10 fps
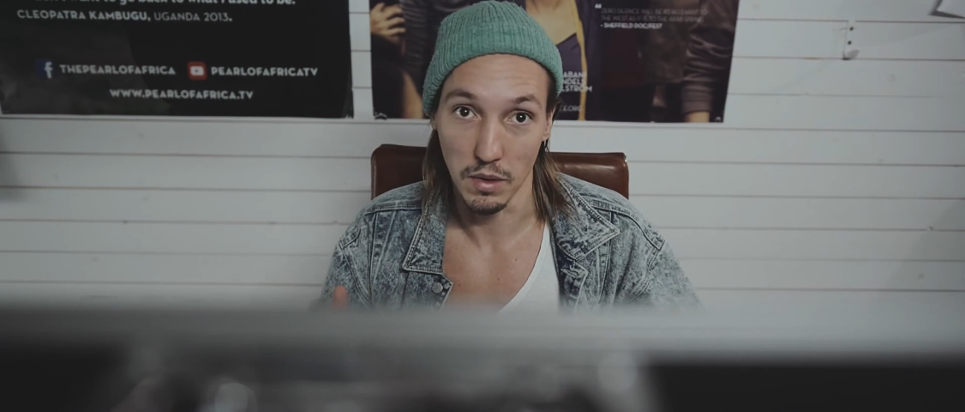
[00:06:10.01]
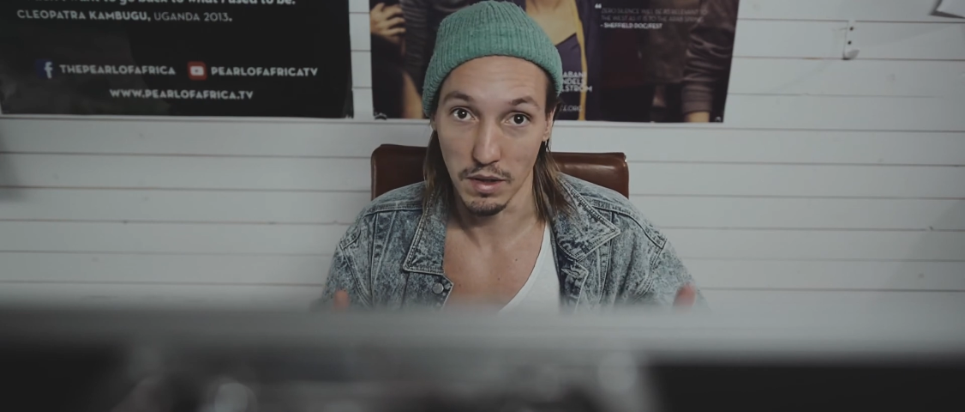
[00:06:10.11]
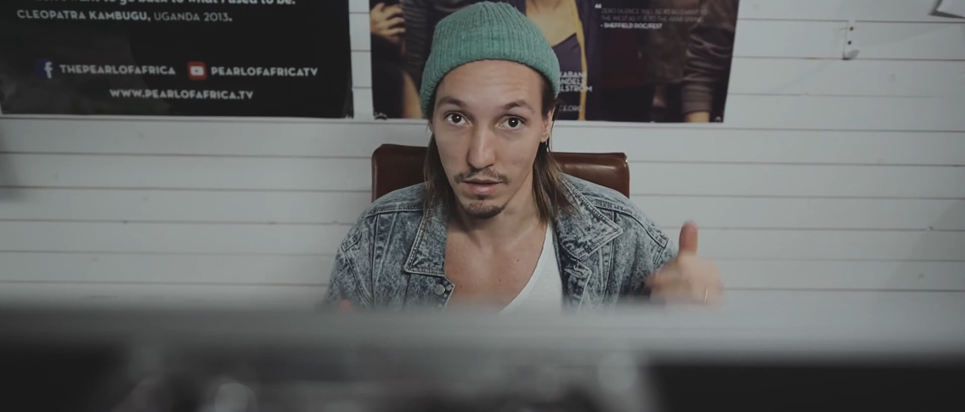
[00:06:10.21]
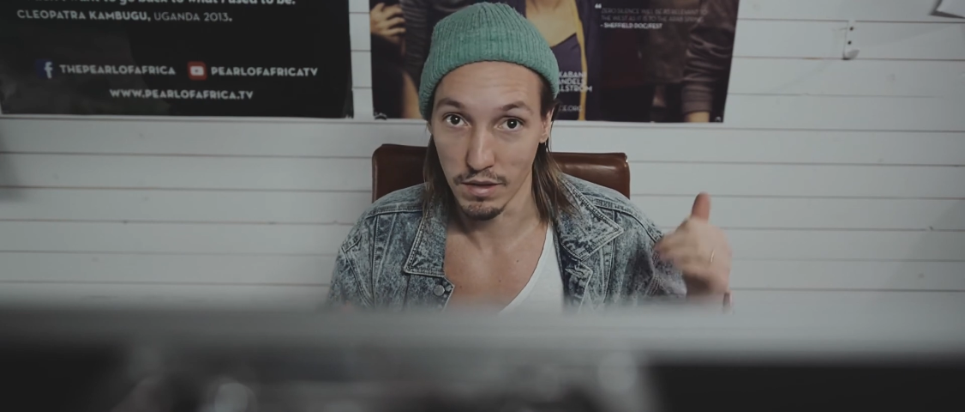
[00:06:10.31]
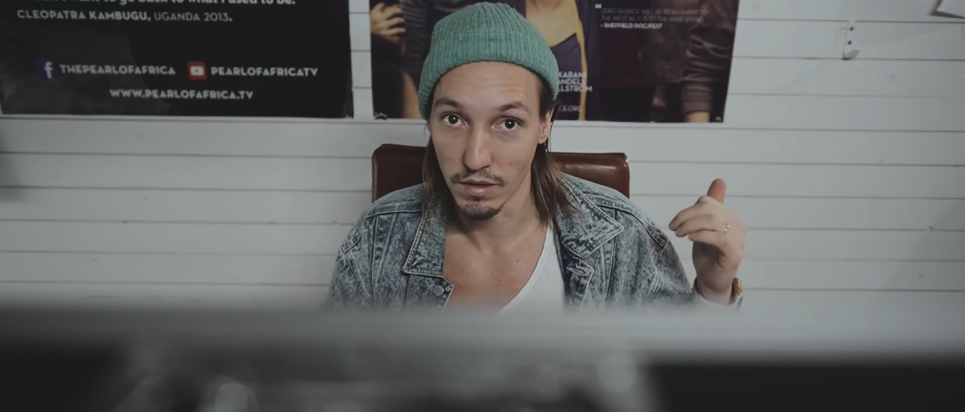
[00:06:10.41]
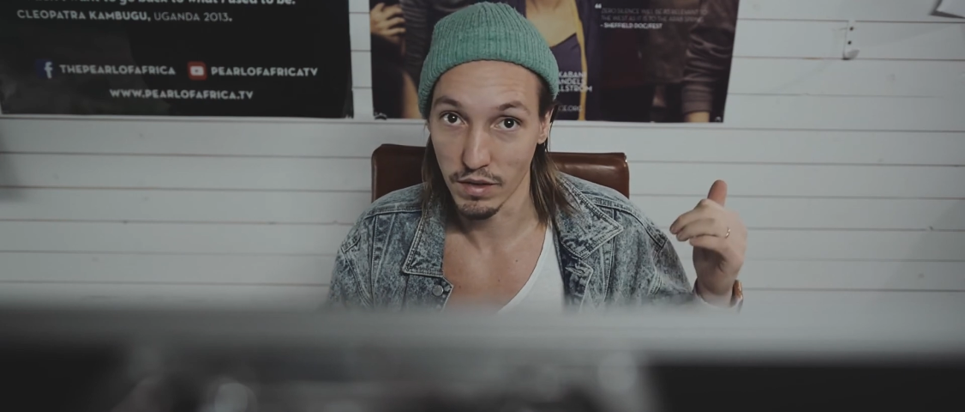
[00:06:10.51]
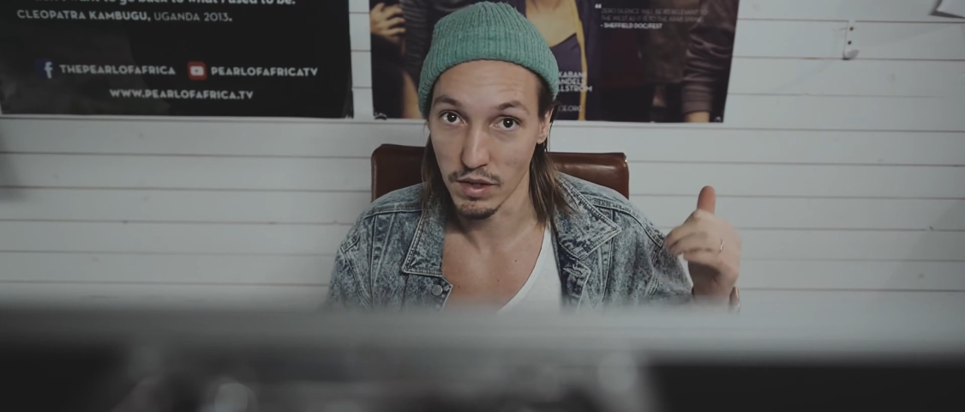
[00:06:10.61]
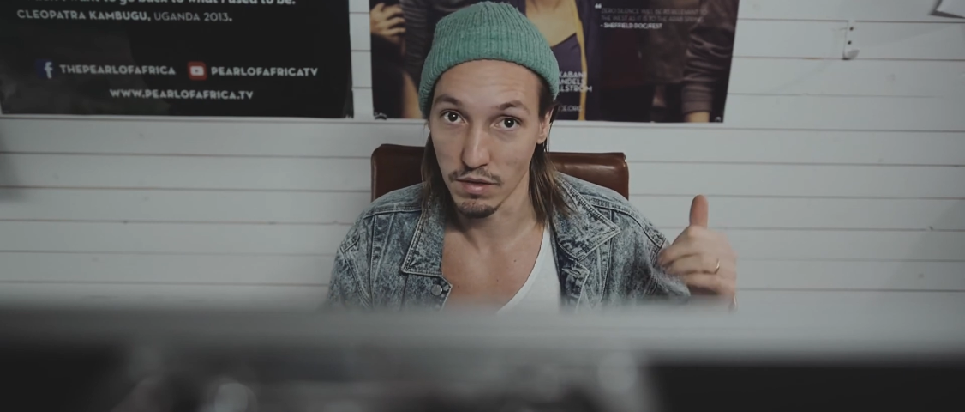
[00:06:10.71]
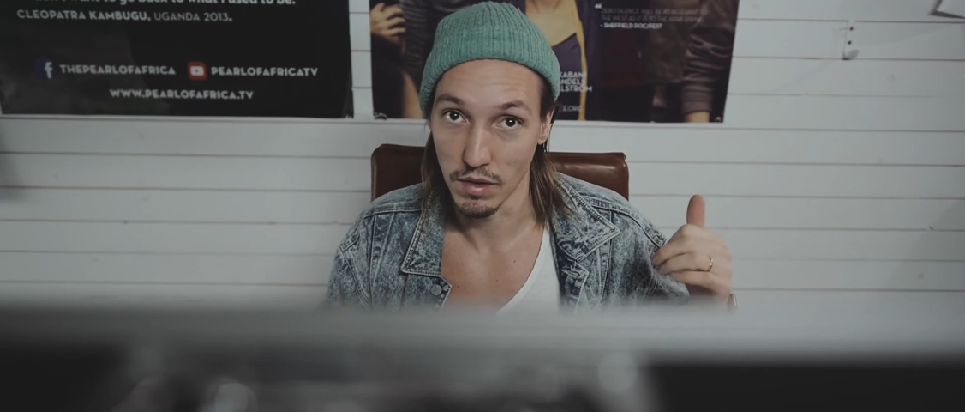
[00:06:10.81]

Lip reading: in a feature